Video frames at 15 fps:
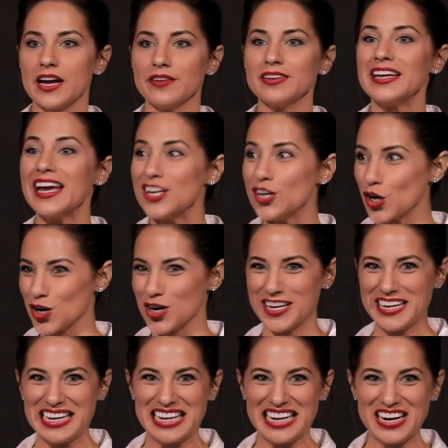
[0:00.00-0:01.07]
stuff and get
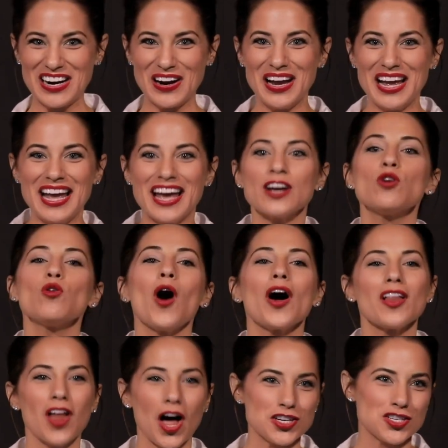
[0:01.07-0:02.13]
nerdy here in
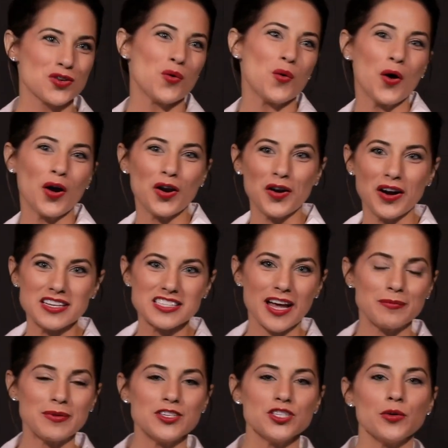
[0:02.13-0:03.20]
chronological order as
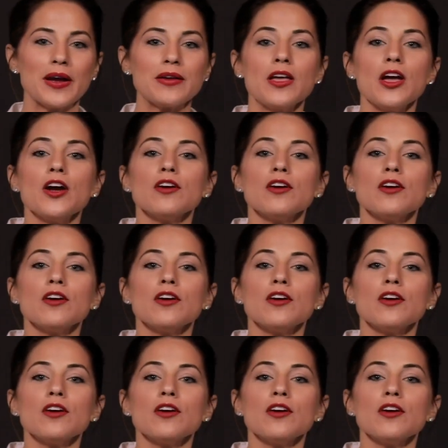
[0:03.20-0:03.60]
I've been doing.